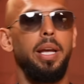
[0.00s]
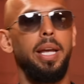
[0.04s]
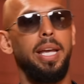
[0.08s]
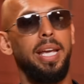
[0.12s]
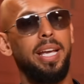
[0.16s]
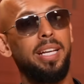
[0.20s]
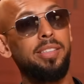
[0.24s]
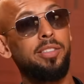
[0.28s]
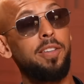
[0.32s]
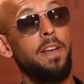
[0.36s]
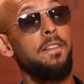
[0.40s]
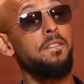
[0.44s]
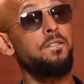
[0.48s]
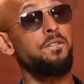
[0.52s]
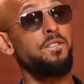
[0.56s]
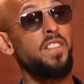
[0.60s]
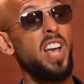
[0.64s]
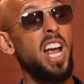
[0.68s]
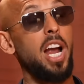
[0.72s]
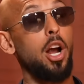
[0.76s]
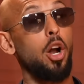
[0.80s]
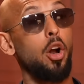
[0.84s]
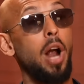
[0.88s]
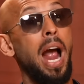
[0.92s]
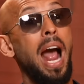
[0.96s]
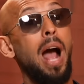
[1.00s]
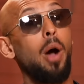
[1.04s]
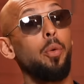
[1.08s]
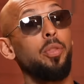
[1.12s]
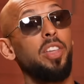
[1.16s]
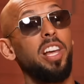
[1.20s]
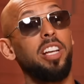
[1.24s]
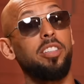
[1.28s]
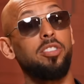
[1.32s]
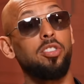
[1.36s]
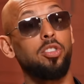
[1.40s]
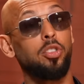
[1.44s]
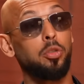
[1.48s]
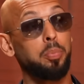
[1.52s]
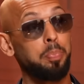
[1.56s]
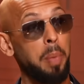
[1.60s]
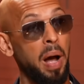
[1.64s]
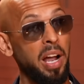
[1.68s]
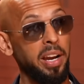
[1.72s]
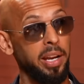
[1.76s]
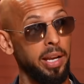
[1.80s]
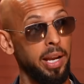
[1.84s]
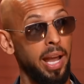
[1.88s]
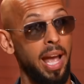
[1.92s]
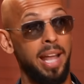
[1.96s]
Is it fair how they
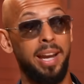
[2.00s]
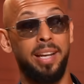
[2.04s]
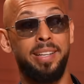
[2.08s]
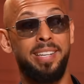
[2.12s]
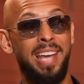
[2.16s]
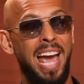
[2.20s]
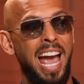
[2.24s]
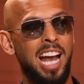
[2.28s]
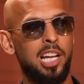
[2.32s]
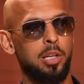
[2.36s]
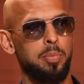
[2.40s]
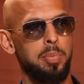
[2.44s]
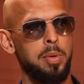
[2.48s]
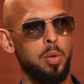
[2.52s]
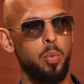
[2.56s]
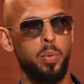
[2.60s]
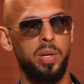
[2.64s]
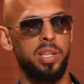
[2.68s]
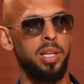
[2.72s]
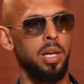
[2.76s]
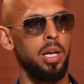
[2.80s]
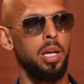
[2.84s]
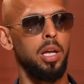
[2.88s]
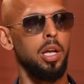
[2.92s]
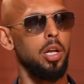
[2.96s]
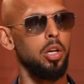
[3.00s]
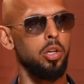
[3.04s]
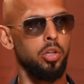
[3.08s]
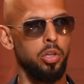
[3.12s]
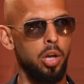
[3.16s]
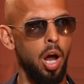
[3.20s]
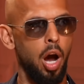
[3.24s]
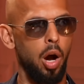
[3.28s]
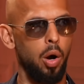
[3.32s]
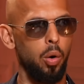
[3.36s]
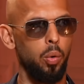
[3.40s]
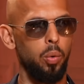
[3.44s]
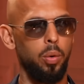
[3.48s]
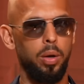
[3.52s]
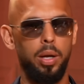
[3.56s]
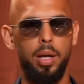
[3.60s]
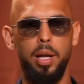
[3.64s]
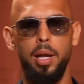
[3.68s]
spun it and attacked me with it? No.